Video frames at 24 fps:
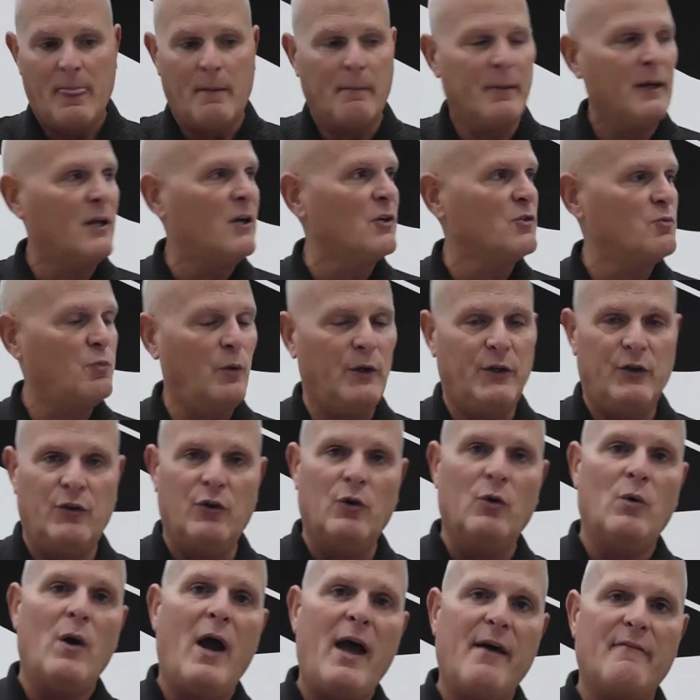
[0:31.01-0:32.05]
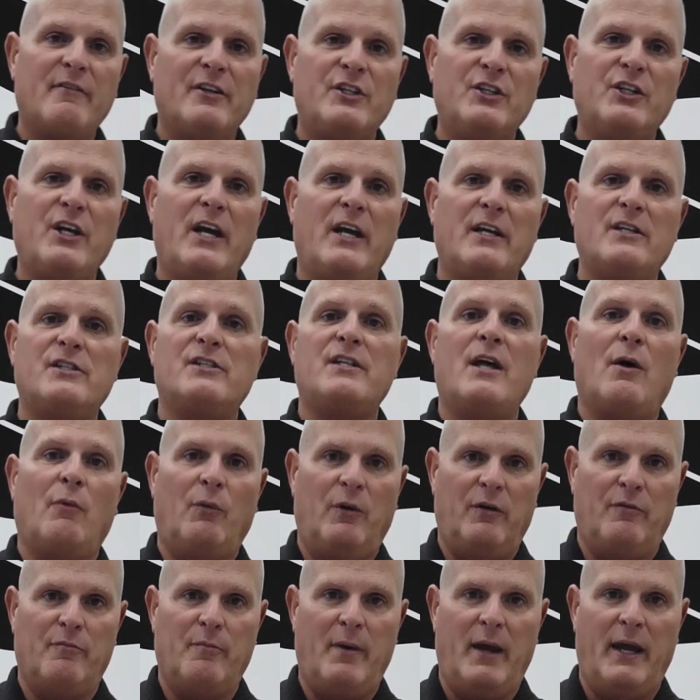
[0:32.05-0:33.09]
because we do have a change that
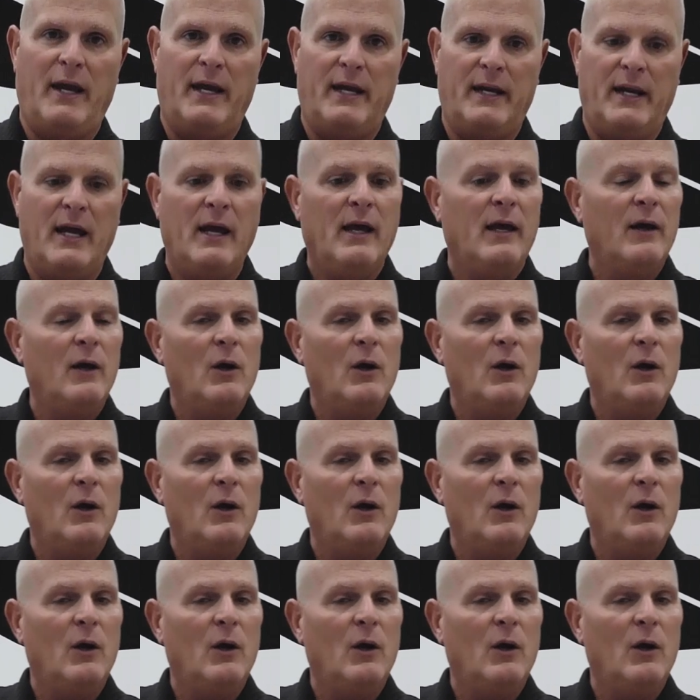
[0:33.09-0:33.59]
we've made,